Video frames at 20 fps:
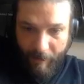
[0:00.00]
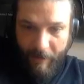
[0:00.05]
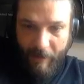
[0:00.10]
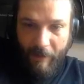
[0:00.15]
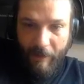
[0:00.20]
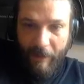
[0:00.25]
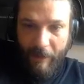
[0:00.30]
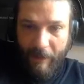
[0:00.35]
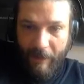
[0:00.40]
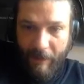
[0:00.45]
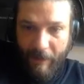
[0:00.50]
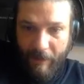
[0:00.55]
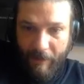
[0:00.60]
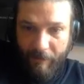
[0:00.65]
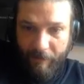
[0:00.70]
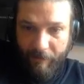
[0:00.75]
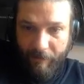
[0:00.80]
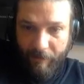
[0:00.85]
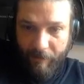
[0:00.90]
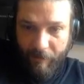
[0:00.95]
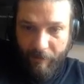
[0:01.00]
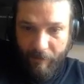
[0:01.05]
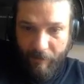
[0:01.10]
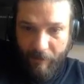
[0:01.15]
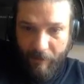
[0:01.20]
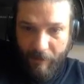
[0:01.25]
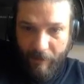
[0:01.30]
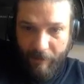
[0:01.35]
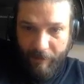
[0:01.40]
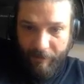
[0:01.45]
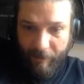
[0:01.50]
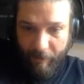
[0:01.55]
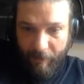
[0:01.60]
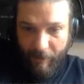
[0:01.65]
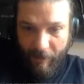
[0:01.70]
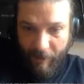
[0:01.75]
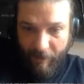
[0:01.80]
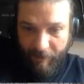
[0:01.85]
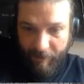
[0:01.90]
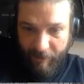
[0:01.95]
bit, and in
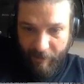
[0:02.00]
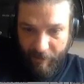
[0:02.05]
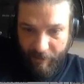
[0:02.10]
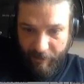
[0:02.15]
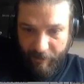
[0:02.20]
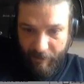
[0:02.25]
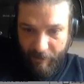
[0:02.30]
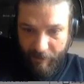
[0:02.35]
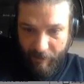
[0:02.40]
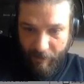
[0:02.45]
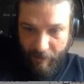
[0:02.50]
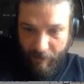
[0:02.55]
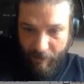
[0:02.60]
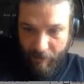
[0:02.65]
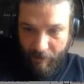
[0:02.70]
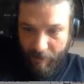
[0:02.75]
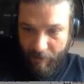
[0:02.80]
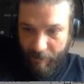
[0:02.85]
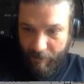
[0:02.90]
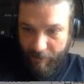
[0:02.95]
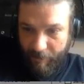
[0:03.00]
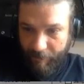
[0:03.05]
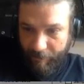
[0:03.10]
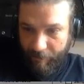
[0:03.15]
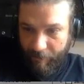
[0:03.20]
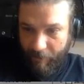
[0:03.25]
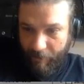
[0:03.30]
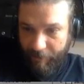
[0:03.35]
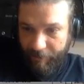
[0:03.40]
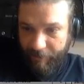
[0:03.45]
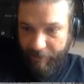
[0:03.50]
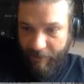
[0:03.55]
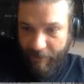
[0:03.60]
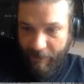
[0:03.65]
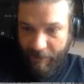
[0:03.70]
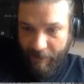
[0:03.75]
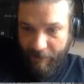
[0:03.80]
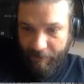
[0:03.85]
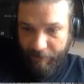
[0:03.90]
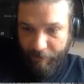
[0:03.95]
some cases the
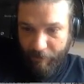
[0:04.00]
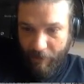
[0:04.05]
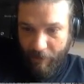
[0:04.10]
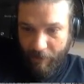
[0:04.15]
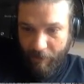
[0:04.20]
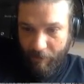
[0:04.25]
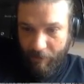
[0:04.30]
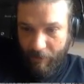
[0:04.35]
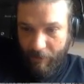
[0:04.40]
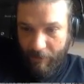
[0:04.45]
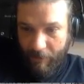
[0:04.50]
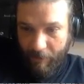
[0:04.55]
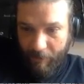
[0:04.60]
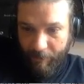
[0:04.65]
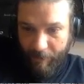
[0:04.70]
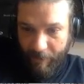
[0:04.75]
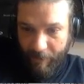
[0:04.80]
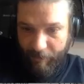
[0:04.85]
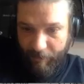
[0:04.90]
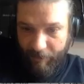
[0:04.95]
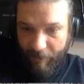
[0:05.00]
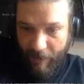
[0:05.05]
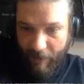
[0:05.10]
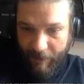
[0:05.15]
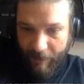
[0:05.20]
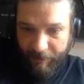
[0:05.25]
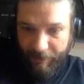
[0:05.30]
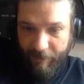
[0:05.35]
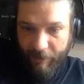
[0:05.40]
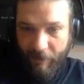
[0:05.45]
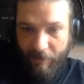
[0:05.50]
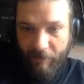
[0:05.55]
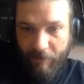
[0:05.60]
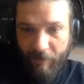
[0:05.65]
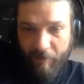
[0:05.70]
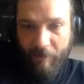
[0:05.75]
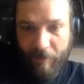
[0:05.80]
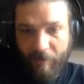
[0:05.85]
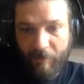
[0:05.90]
velocity as well a little bit, which it has done.